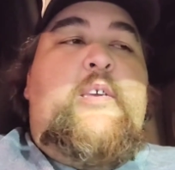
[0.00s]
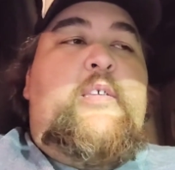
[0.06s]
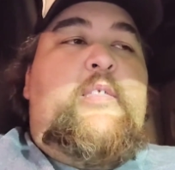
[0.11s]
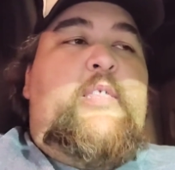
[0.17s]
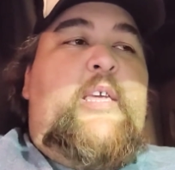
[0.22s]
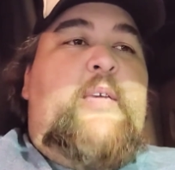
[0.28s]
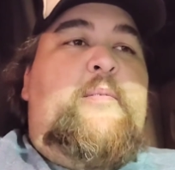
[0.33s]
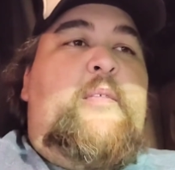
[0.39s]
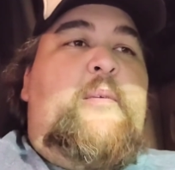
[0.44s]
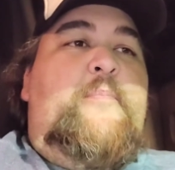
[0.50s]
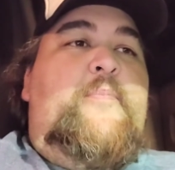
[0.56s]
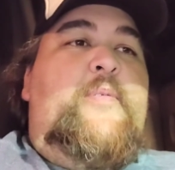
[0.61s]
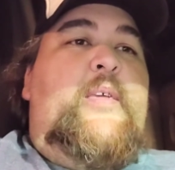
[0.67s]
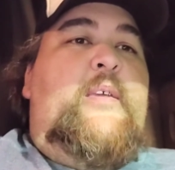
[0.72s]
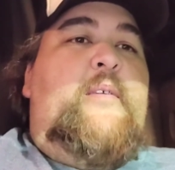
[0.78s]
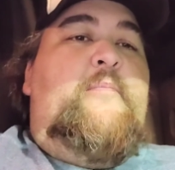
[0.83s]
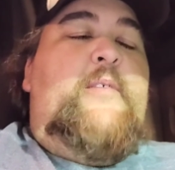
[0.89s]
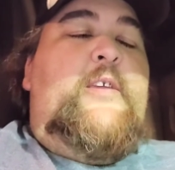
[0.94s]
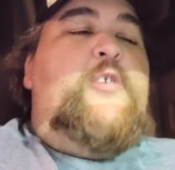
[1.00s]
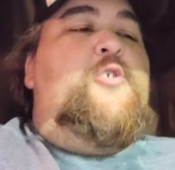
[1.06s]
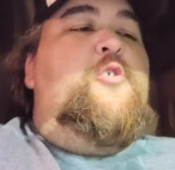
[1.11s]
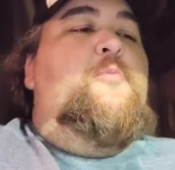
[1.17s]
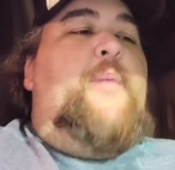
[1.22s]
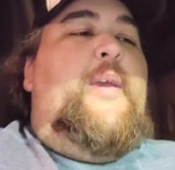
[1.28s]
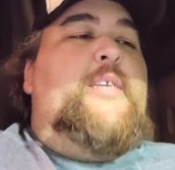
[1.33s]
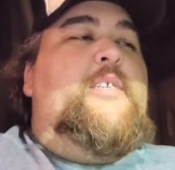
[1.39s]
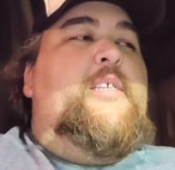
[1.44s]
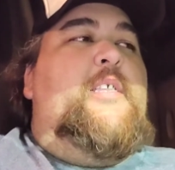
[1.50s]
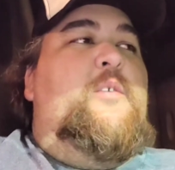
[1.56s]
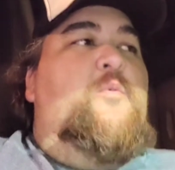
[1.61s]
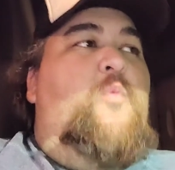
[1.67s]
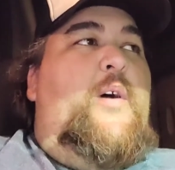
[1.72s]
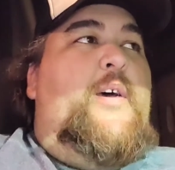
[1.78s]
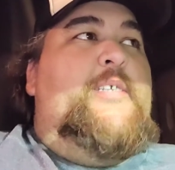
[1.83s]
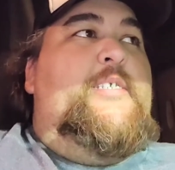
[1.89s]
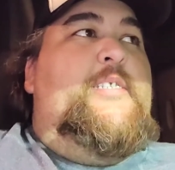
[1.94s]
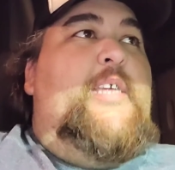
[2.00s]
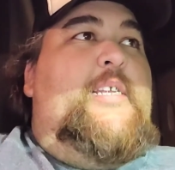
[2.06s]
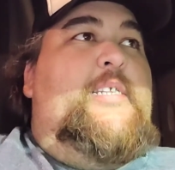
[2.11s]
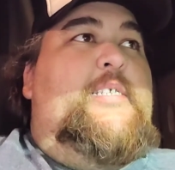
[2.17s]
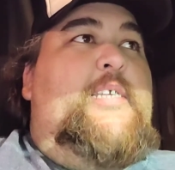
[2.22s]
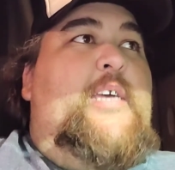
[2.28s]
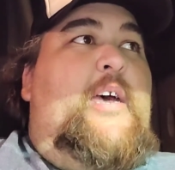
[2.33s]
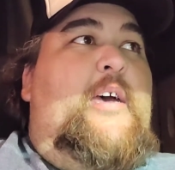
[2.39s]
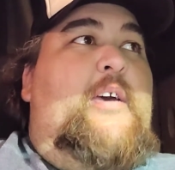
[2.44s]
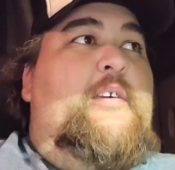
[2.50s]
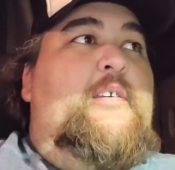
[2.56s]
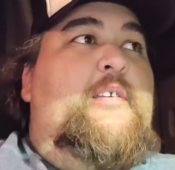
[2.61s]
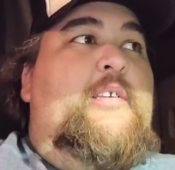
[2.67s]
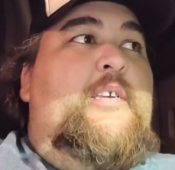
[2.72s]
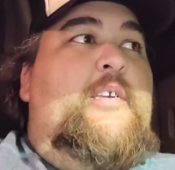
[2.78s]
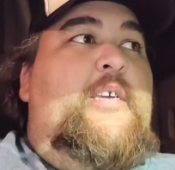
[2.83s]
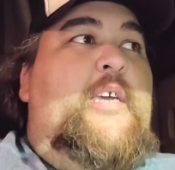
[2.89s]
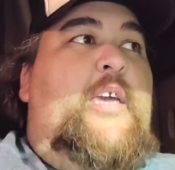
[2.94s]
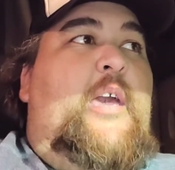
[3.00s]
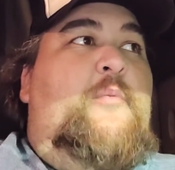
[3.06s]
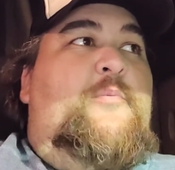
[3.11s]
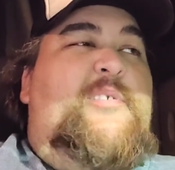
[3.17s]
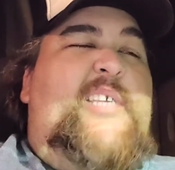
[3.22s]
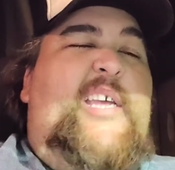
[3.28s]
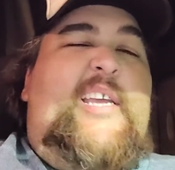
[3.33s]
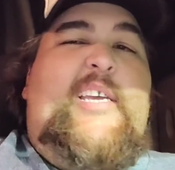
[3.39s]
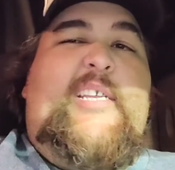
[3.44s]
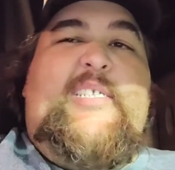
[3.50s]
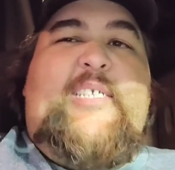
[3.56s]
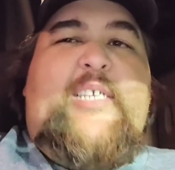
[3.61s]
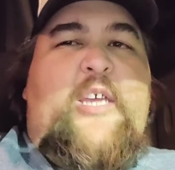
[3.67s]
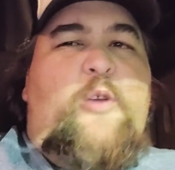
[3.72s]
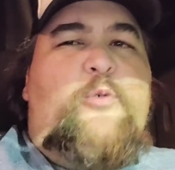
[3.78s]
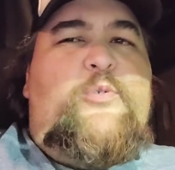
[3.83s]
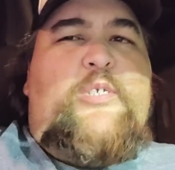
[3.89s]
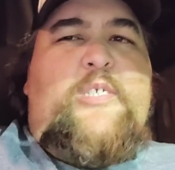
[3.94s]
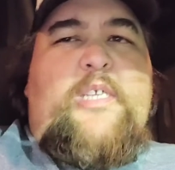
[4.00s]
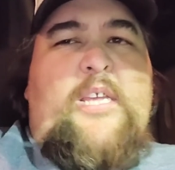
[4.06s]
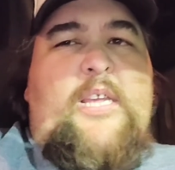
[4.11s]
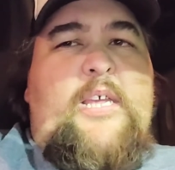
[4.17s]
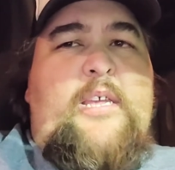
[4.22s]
the issue basically was that it was like a DOC